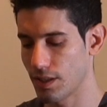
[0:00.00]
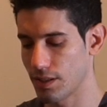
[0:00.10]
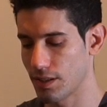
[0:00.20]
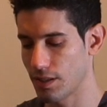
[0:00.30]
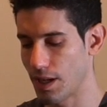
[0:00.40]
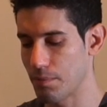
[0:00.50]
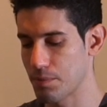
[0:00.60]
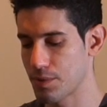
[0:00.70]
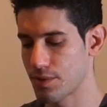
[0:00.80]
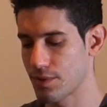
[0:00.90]
that
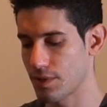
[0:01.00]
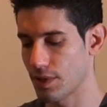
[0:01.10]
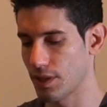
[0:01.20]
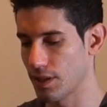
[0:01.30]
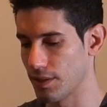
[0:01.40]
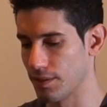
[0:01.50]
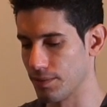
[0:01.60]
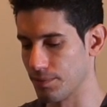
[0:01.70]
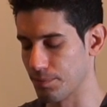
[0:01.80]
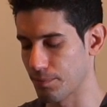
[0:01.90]
amps
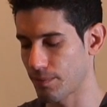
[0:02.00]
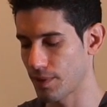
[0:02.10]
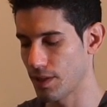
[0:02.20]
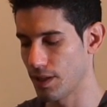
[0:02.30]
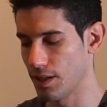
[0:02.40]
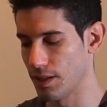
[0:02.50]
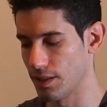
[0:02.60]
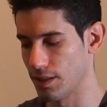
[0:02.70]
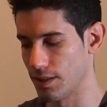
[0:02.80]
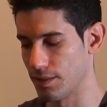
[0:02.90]
um,
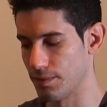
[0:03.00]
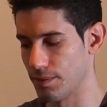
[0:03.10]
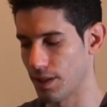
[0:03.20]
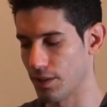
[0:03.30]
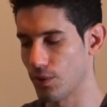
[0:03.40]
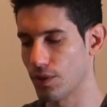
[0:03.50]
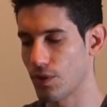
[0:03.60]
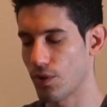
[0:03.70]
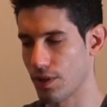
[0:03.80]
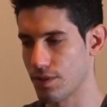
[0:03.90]
um, are the only
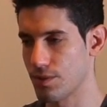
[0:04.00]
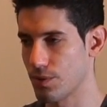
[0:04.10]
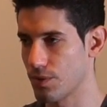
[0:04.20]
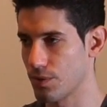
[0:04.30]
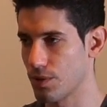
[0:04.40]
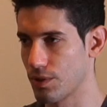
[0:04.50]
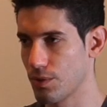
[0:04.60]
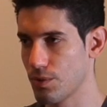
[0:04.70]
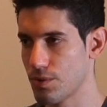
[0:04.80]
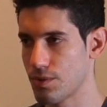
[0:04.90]
coins you, you can
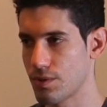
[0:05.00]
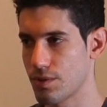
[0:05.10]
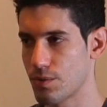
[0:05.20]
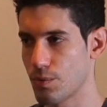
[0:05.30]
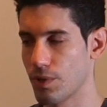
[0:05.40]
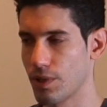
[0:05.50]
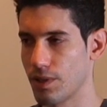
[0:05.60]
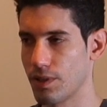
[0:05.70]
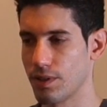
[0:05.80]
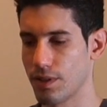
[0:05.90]
use is
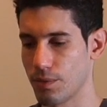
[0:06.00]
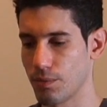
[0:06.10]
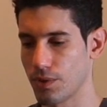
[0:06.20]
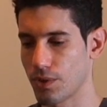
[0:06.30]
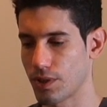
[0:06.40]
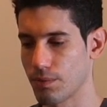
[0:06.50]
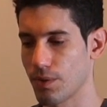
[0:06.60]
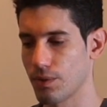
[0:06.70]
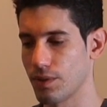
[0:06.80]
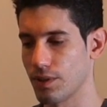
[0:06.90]
when uh, we're talking
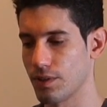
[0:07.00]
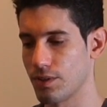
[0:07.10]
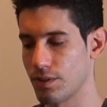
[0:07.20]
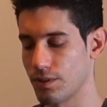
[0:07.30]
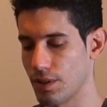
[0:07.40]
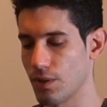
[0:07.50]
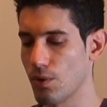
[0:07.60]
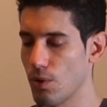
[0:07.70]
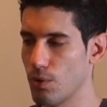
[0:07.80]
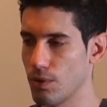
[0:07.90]
about the the
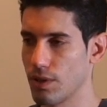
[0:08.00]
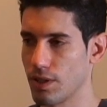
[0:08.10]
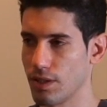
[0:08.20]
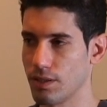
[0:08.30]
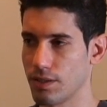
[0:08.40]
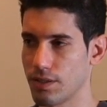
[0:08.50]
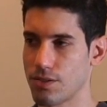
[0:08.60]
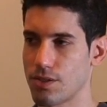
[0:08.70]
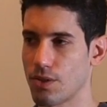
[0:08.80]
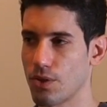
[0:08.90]
role in the
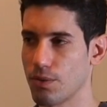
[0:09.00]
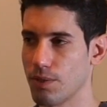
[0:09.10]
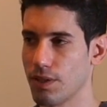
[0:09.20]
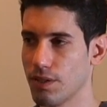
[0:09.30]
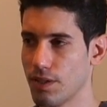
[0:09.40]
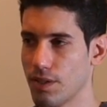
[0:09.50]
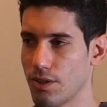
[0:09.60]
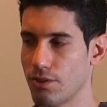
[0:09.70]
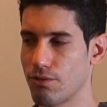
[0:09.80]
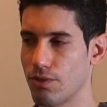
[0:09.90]
attention economy
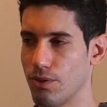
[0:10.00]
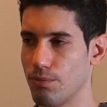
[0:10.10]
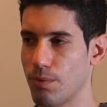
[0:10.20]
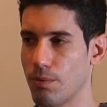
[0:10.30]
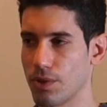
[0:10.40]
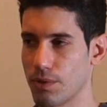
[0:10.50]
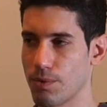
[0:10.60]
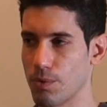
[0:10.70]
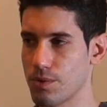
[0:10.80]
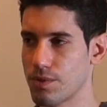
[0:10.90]
for promoting
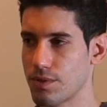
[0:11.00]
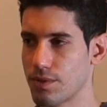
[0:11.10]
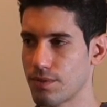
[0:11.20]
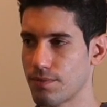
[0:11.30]
posts.